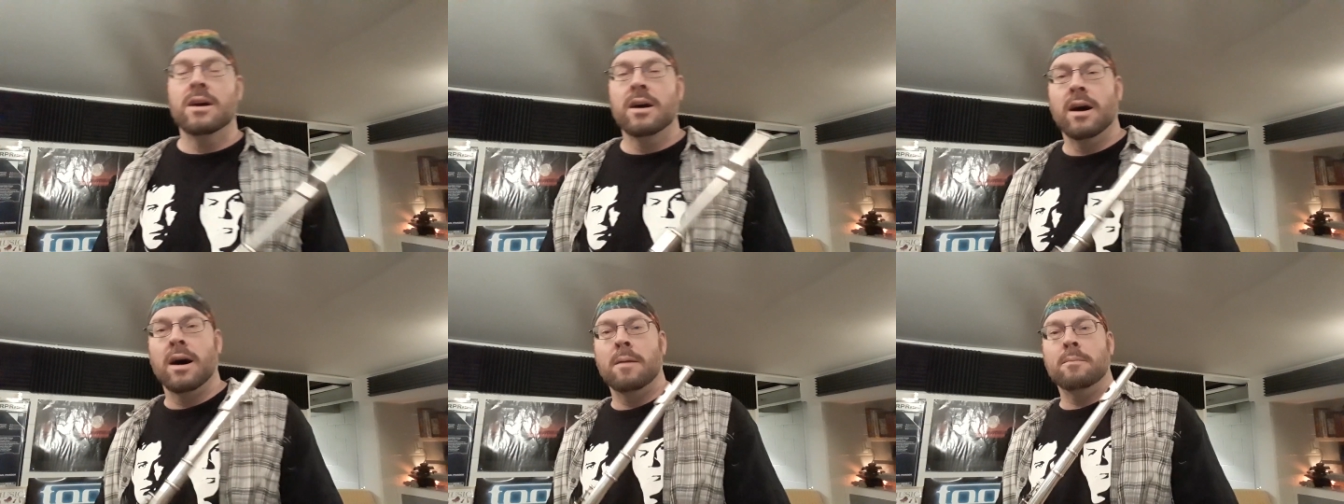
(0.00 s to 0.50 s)

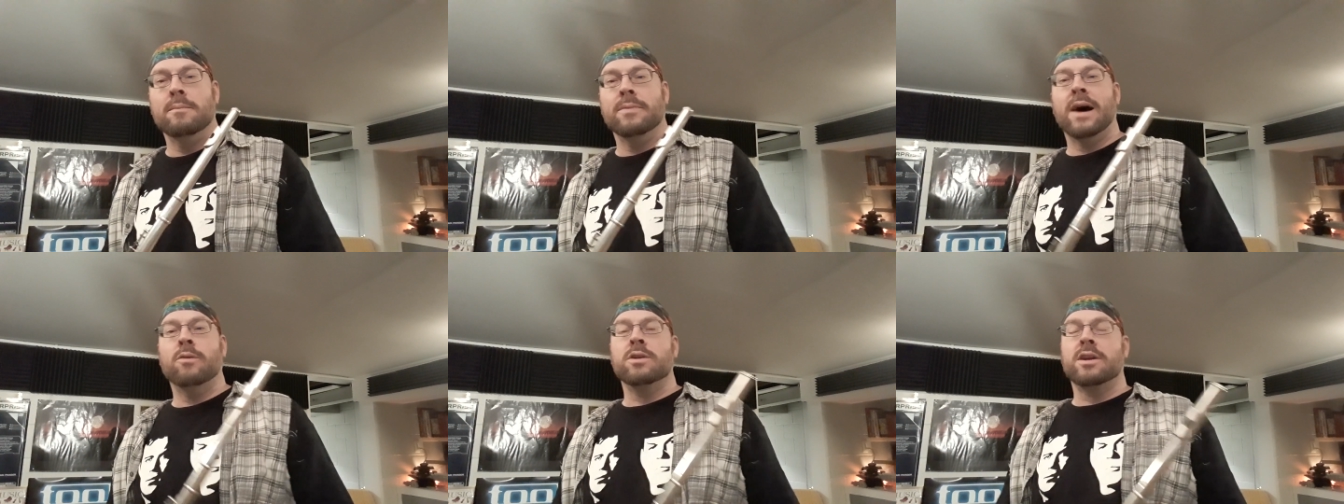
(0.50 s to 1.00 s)

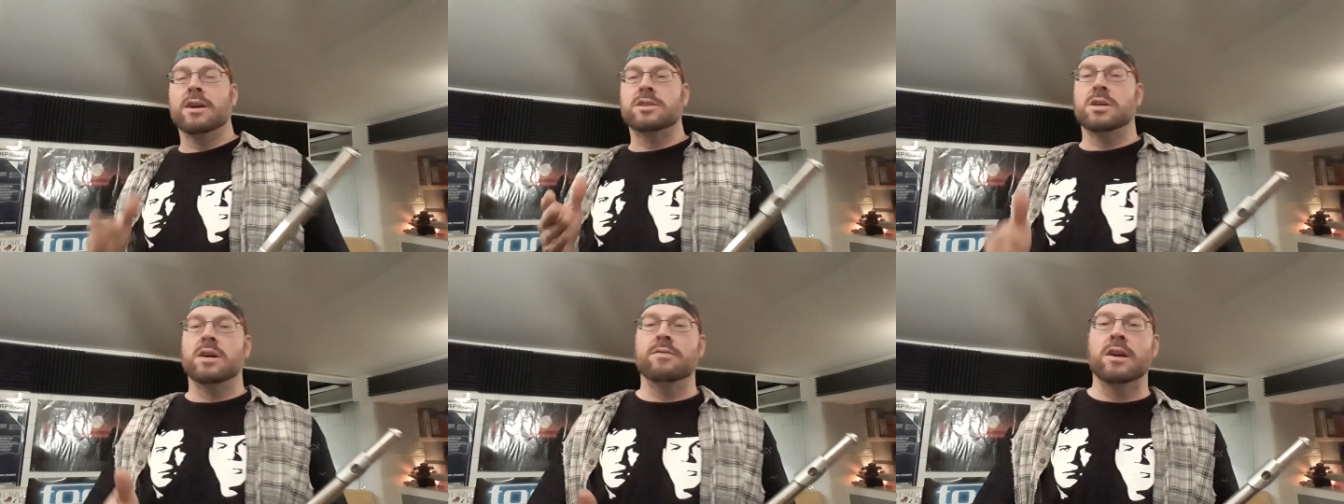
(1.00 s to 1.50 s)
That one cuts
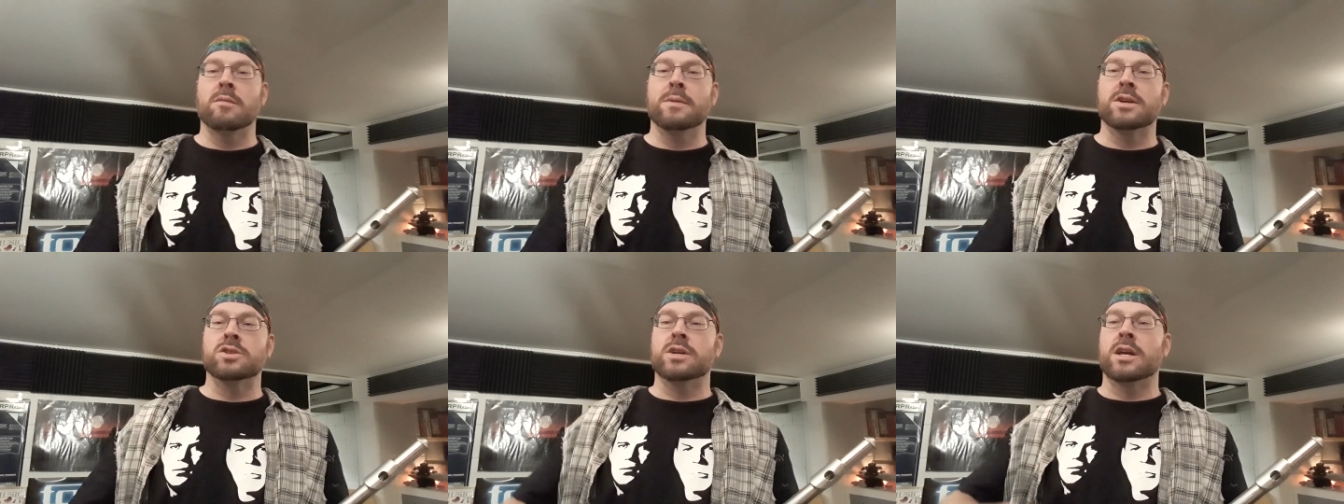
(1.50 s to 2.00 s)
off there
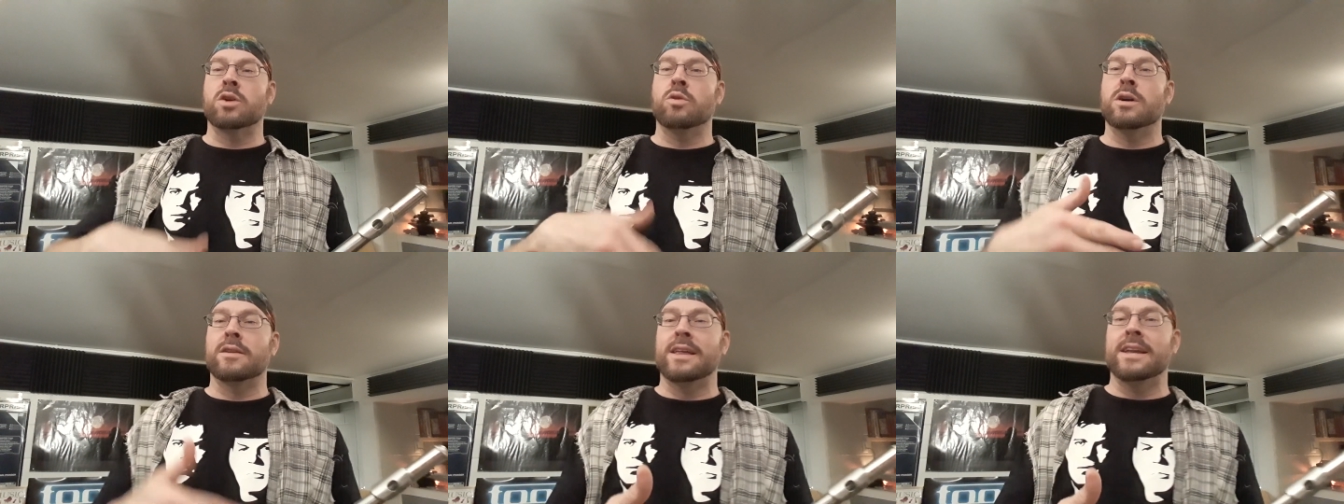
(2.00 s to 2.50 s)
because you got to go
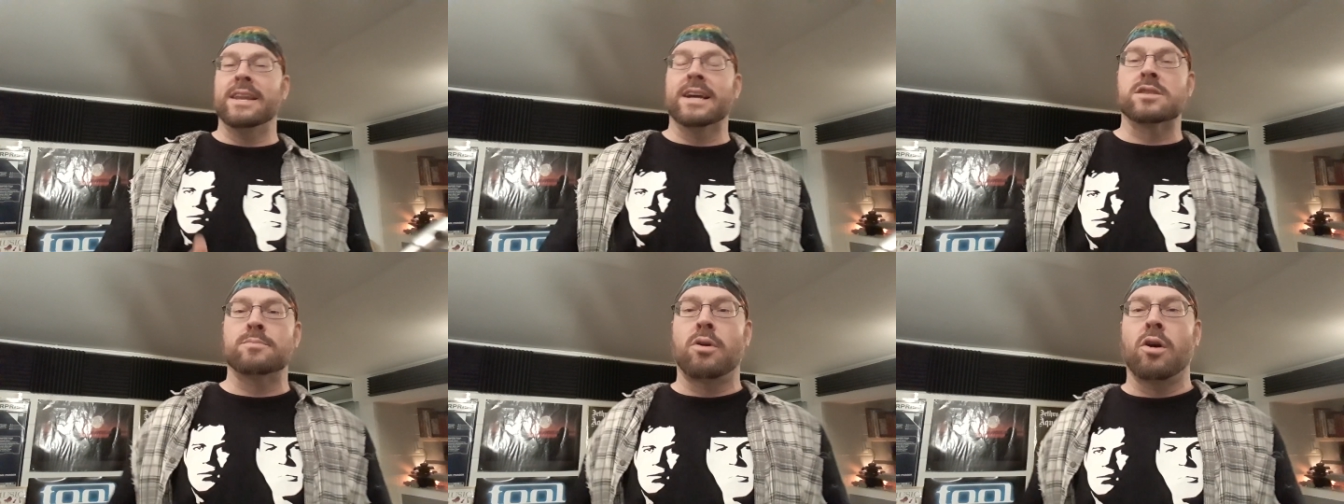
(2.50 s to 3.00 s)
on to that
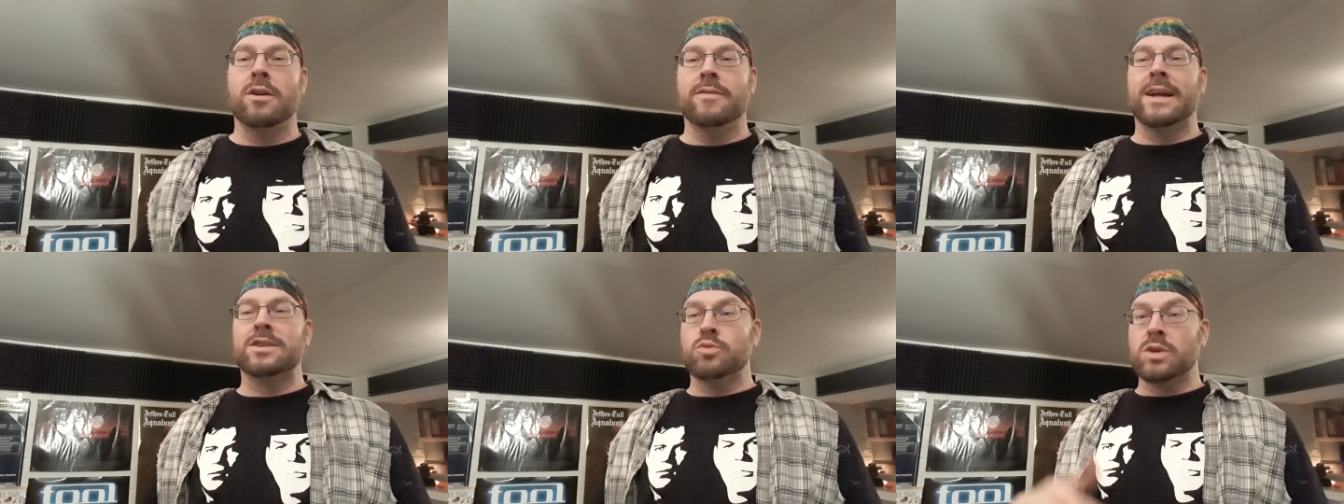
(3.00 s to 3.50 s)
next part, and
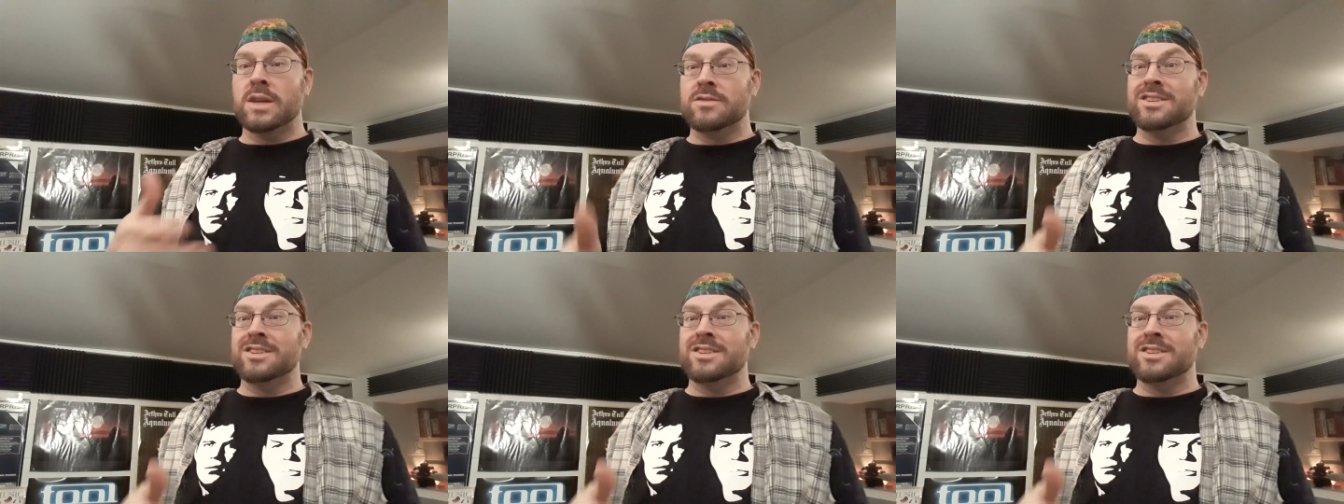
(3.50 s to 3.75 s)
that's what gives